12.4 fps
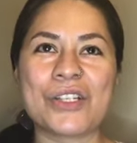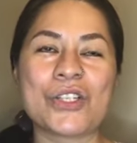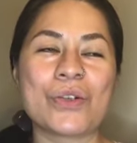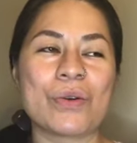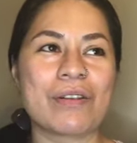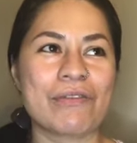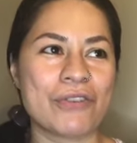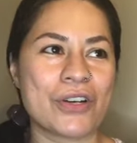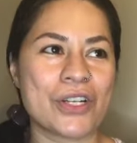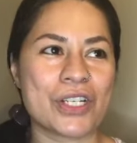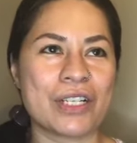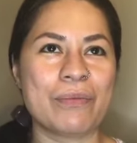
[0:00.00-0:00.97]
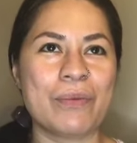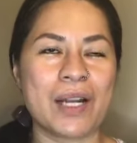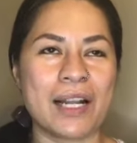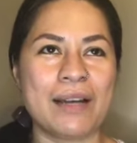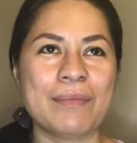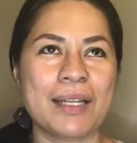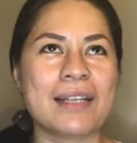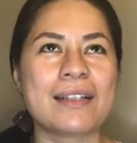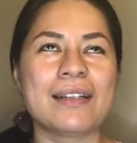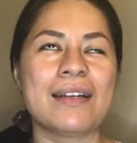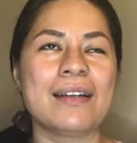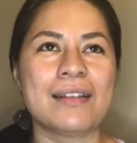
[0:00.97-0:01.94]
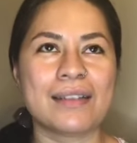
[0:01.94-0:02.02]
short version when I'm like,
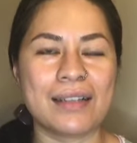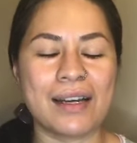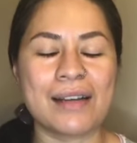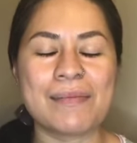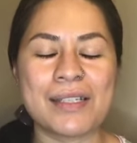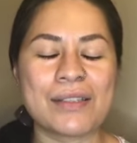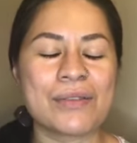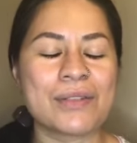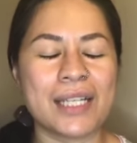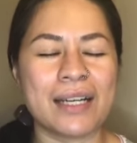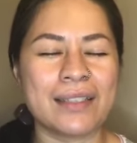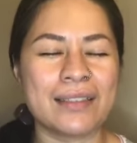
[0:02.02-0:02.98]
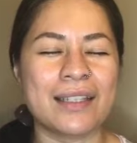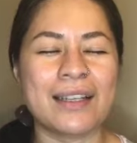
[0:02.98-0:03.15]
oh, I'm just too tired.